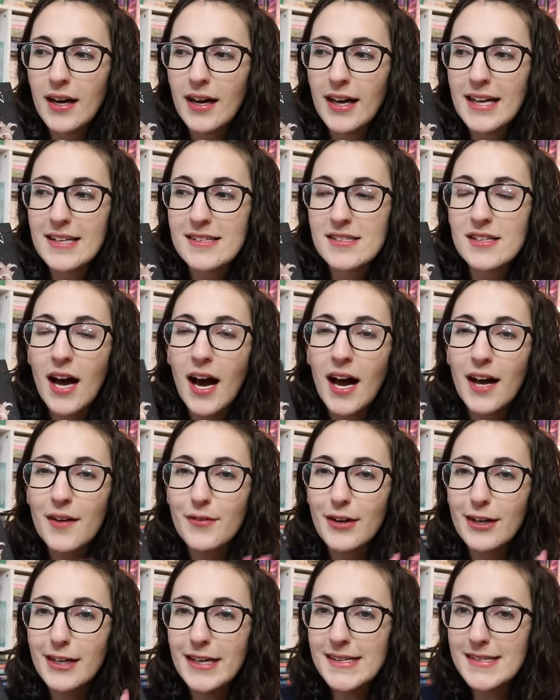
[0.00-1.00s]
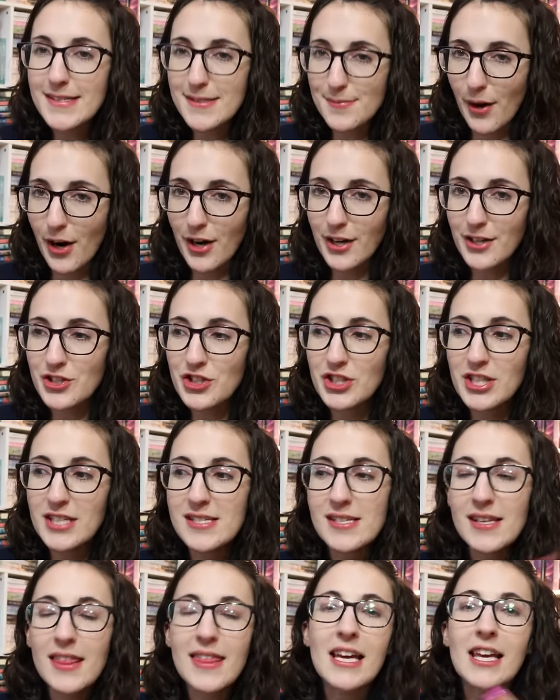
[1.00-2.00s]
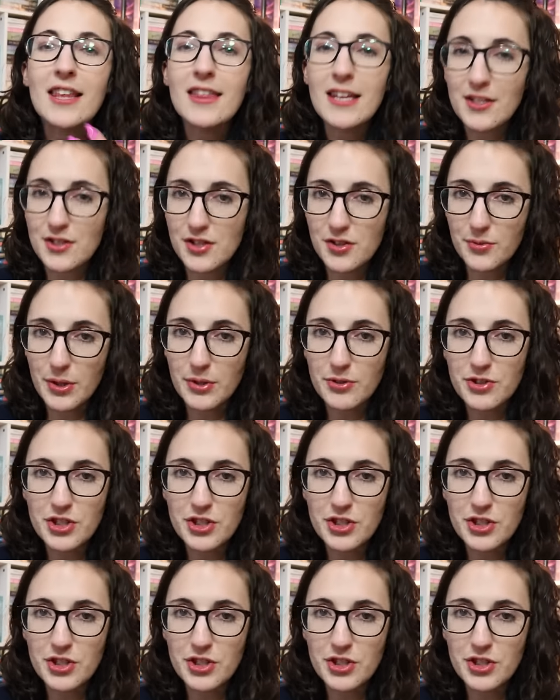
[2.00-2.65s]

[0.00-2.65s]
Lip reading: is not very smart. She doesn't think things through.